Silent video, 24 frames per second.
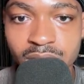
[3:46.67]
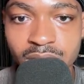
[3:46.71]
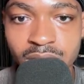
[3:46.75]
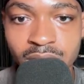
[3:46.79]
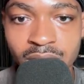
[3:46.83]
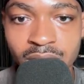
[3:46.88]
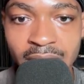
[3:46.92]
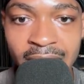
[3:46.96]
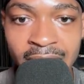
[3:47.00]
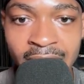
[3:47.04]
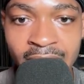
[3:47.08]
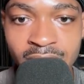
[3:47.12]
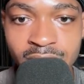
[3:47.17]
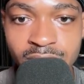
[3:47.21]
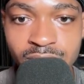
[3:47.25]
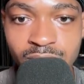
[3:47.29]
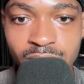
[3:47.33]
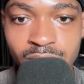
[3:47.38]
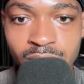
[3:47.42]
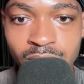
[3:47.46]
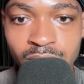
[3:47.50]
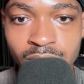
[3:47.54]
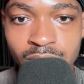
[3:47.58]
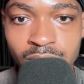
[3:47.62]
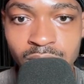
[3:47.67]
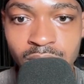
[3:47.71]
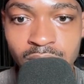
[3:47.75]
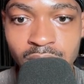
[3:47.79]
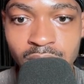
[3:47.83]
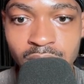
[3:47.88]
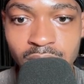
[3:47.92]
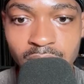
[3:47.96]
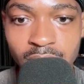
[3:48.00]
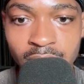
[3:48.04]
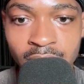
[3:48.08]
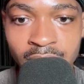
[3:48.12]
your actual
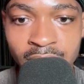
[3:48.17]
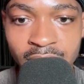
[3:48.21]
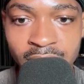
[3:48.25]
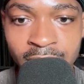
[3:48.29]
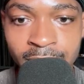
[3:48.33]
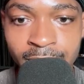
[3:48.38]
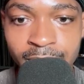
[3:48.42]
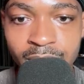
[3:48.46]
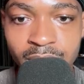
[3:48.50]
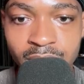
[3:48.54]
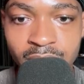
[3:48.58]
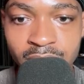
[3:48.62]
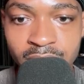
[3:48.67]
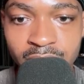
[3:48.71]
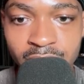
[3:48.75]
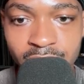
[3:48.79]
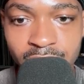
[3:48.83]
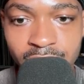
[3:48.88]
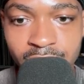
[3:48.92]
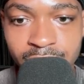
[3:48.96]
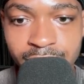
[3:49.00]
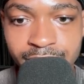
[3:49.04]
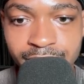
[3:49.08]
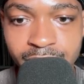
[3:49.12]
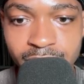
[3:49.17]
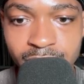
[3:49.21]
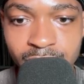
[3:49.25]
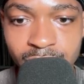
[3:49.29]
input in here.